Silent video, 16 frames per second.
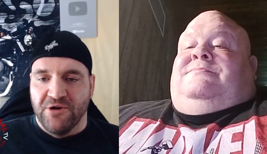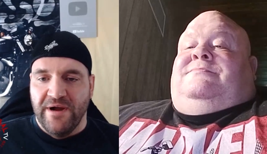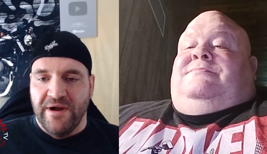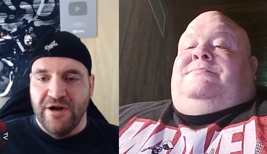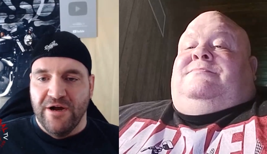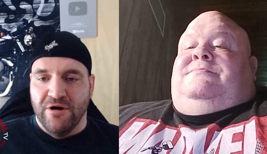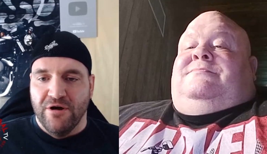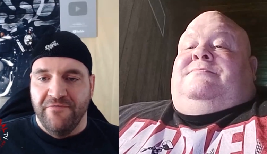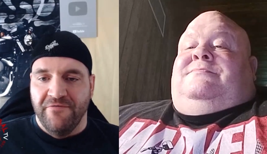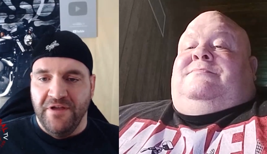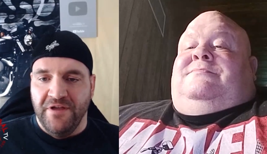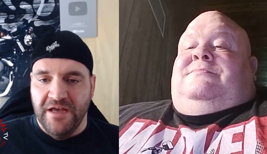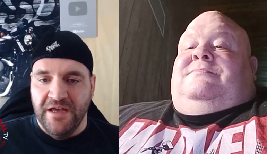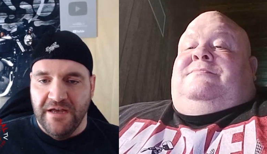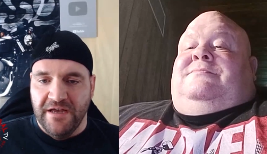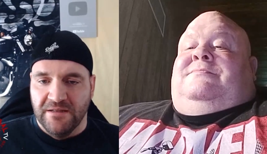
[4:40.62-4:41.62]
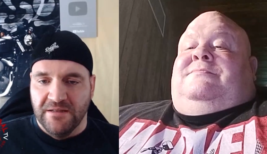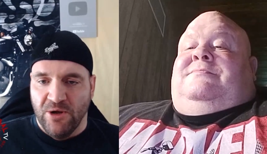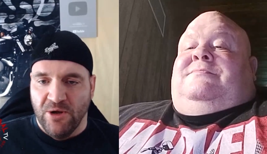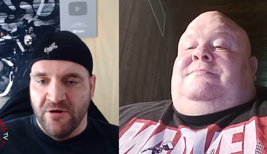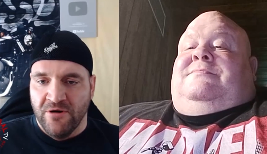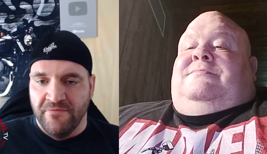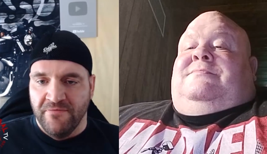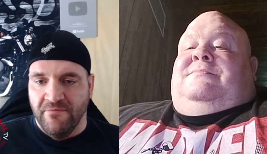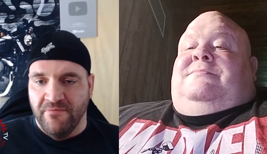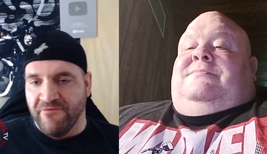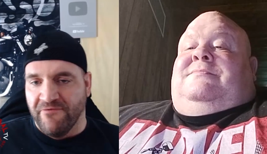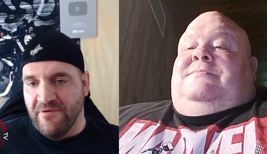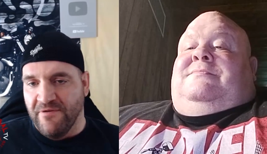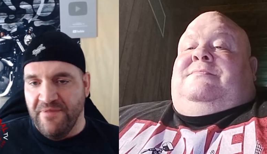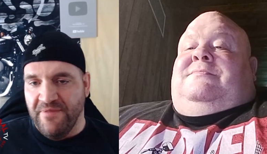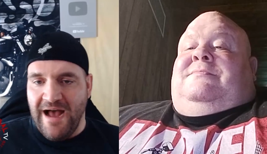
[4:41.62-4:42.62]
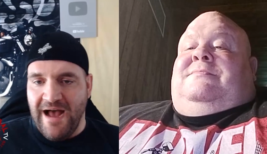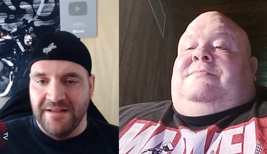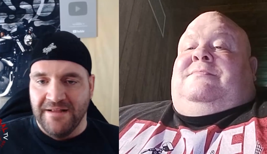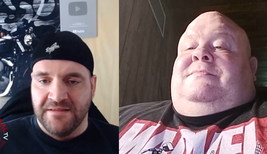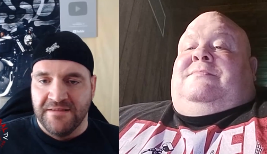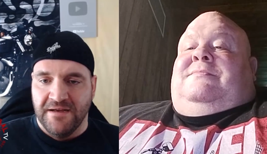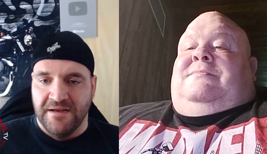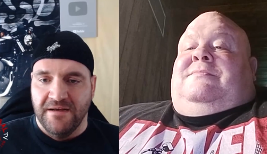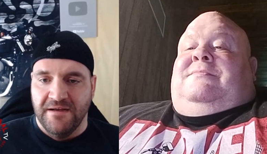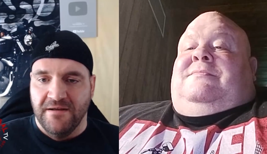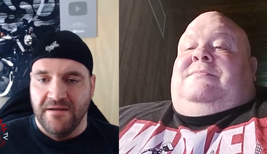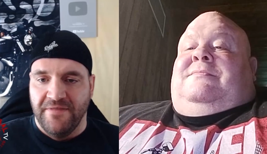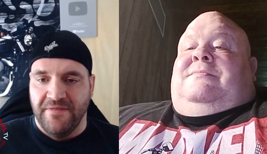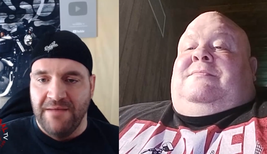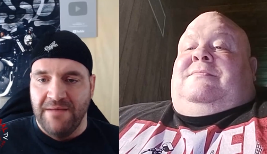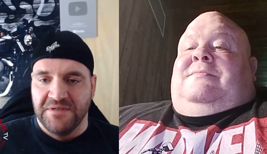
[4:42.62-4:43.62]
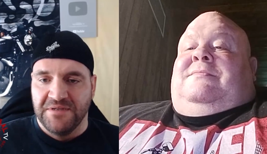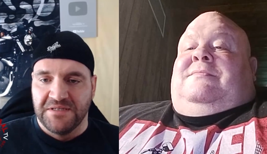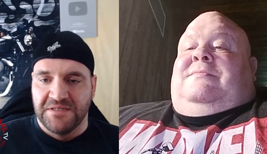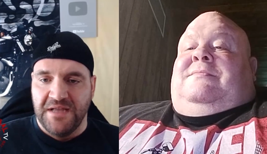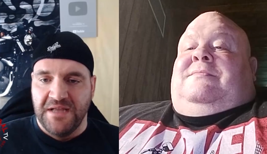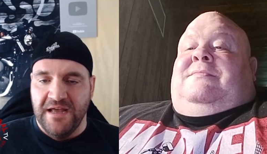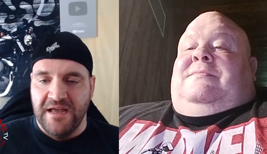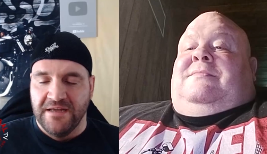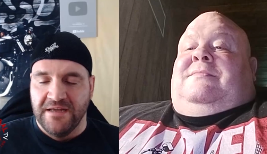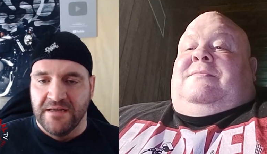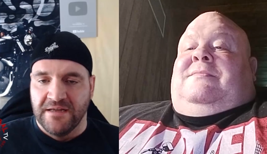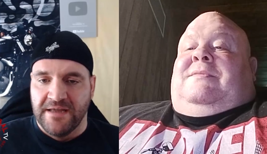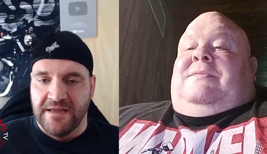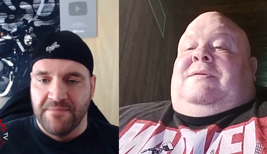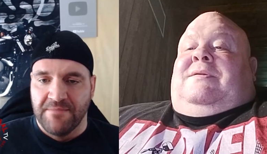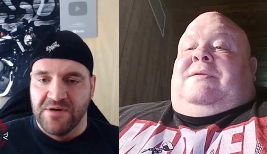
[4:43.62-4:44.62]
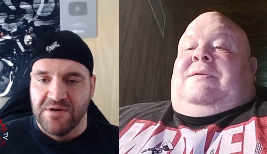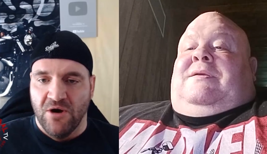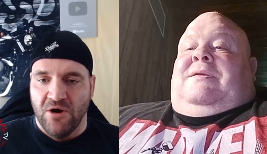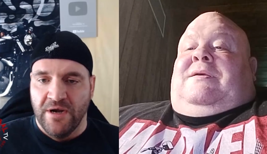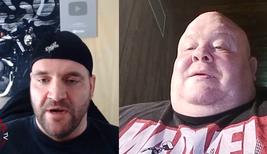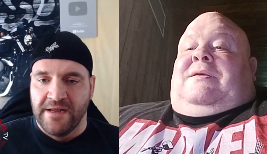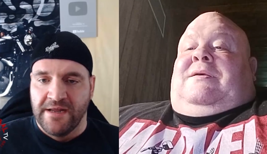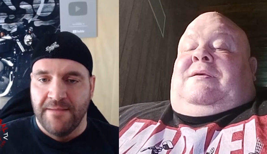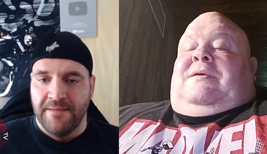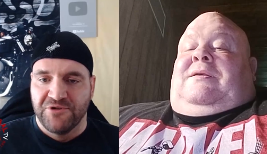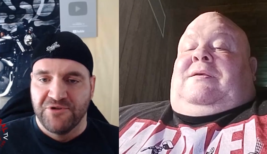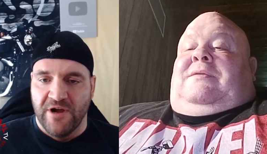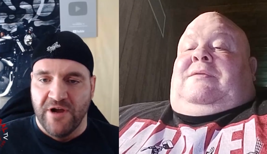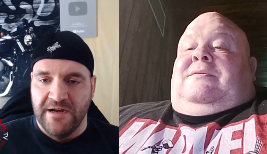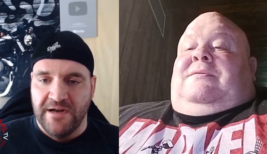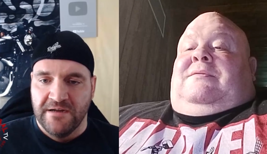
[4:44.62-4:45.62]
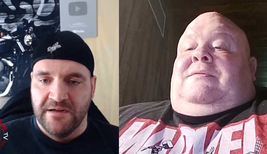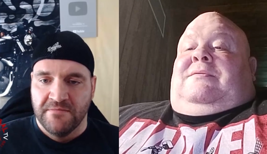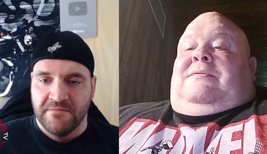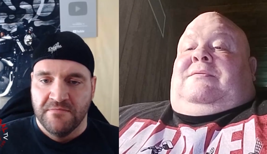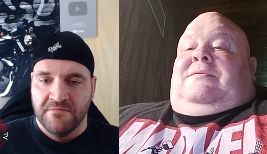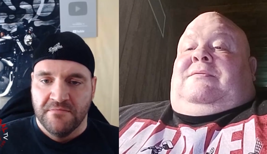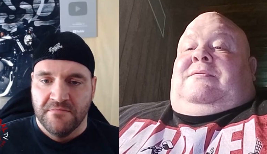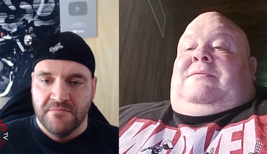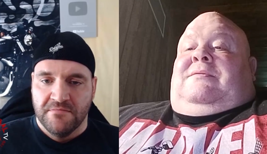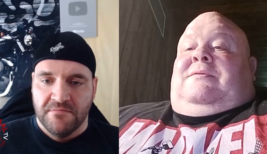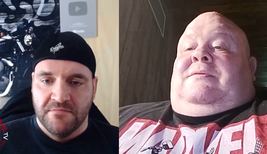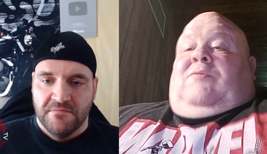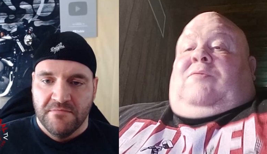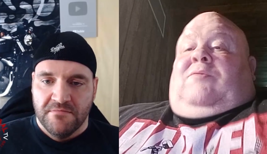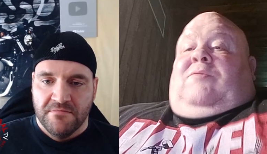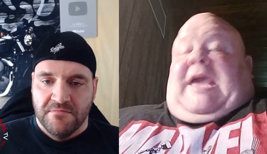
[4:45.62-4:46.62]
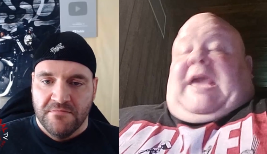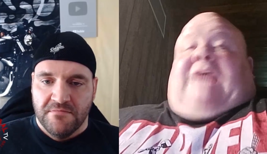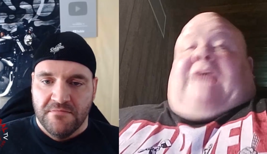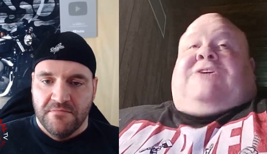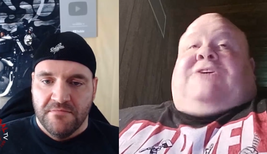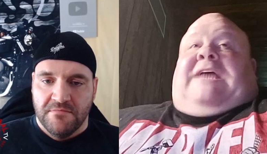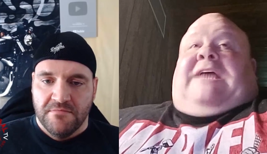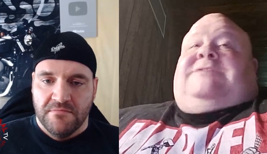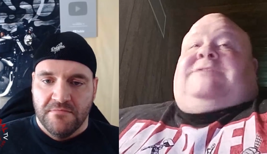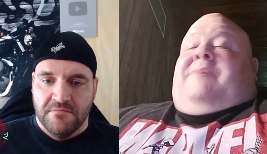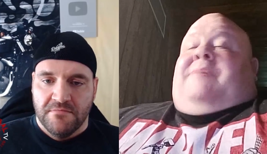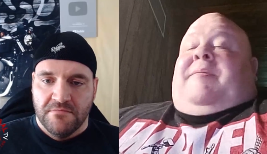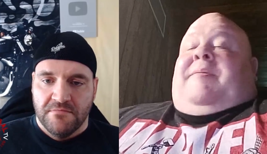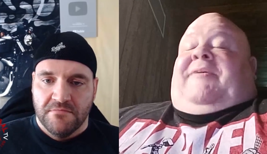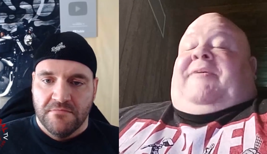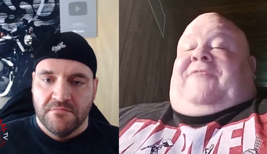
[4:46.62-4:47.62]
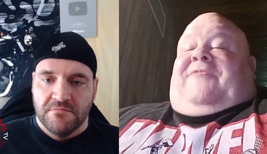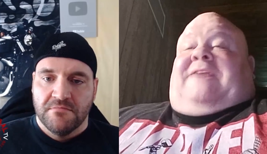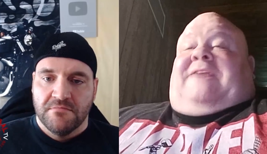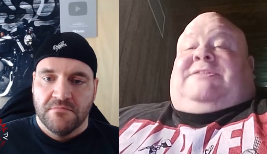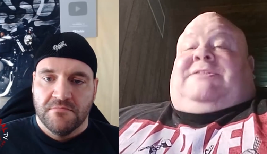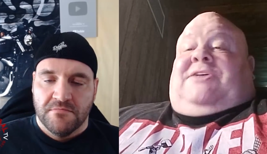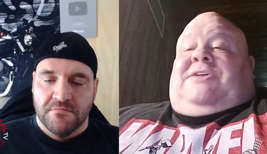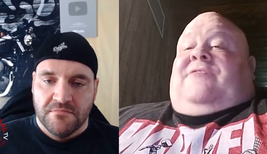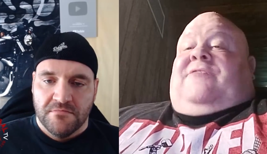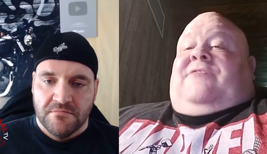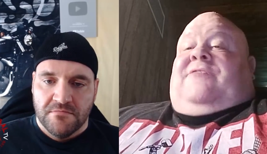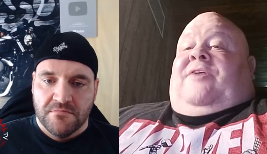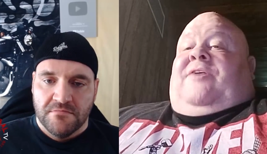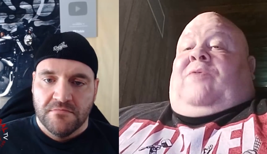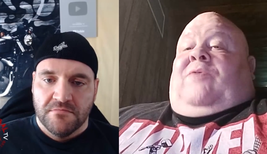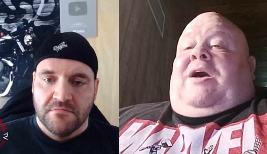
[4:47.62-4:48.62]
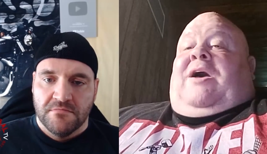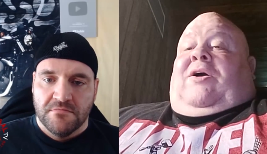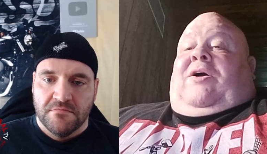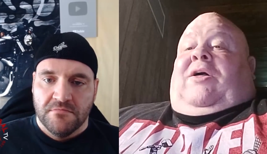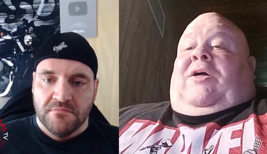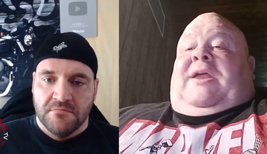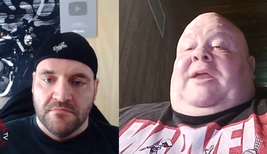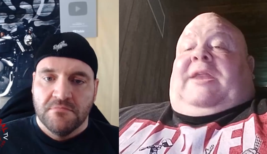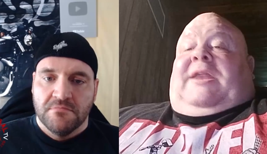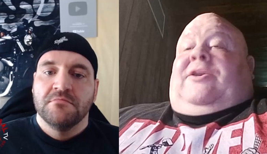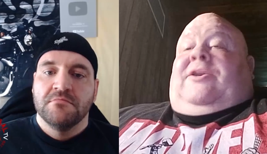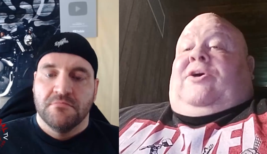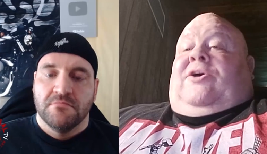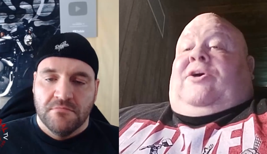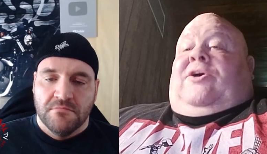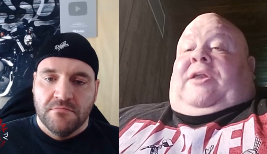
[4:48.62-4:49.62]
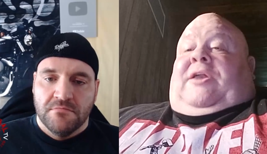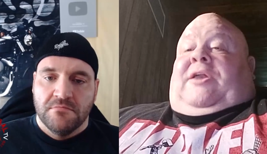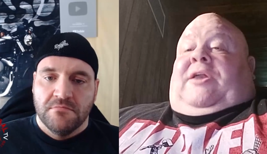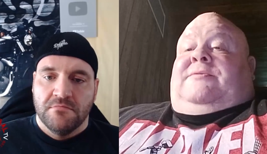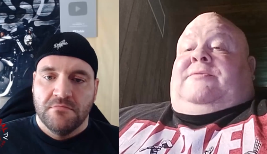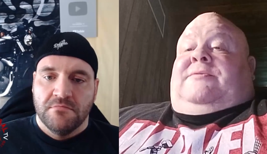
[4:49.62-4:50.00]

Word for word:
Speaker 1: career if he had learned from that uh, that mistake and kept going and kept training?
Speaker 2: Well, he actually had some M M A fights and done very well. He did good.